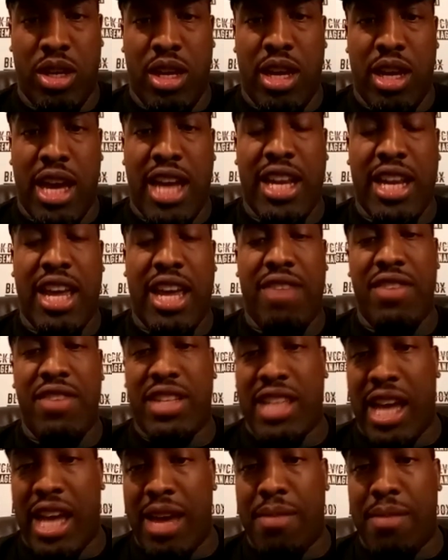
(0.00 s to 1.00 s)
And every
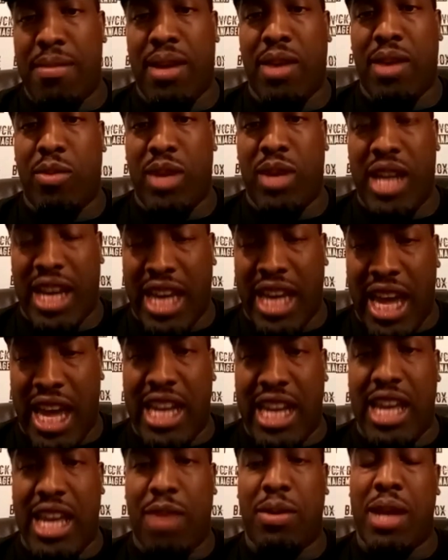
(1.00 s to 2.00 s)
time when I get
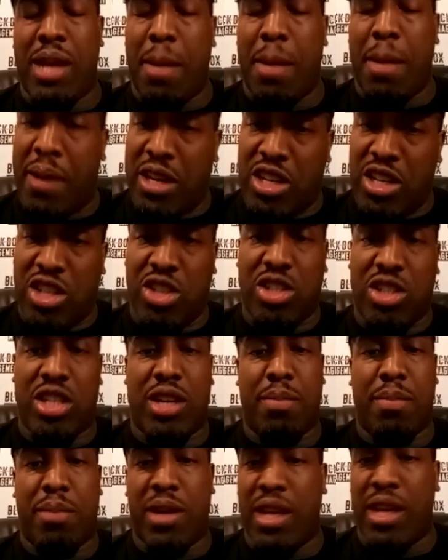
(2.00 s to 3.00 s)
in there, when I punish you to the
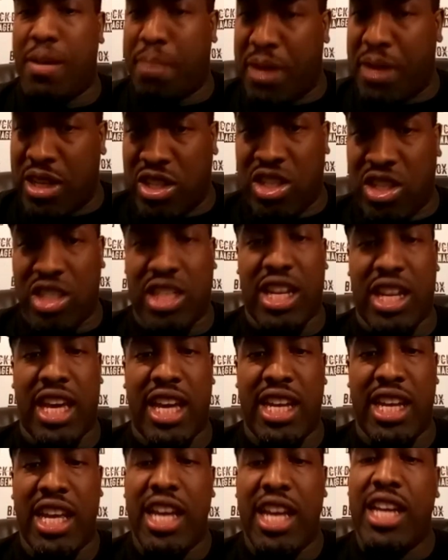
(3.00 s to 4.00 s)
body and punish you to the
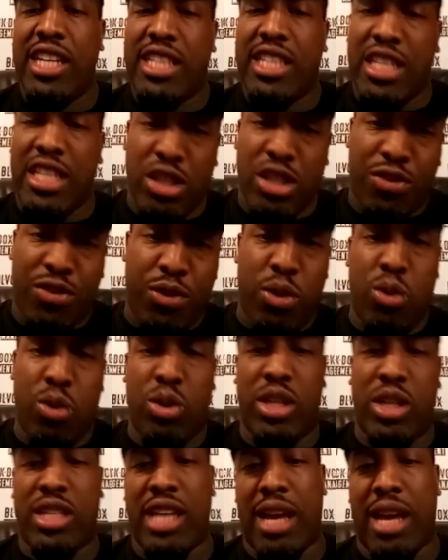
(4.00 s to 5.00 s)
head, this is for all
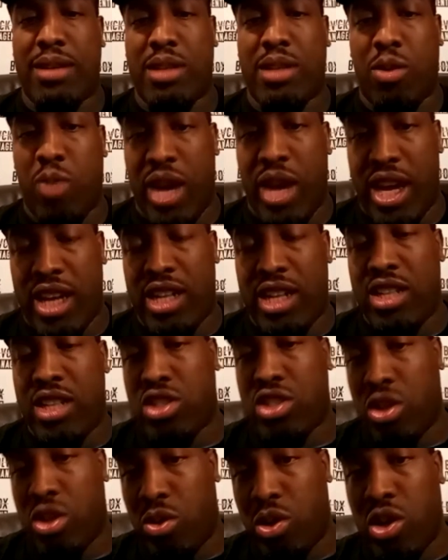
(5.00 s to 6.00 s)
the times I waited
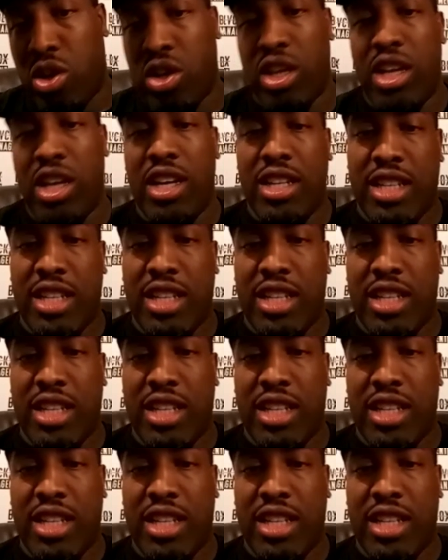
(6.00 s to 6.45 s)
so long.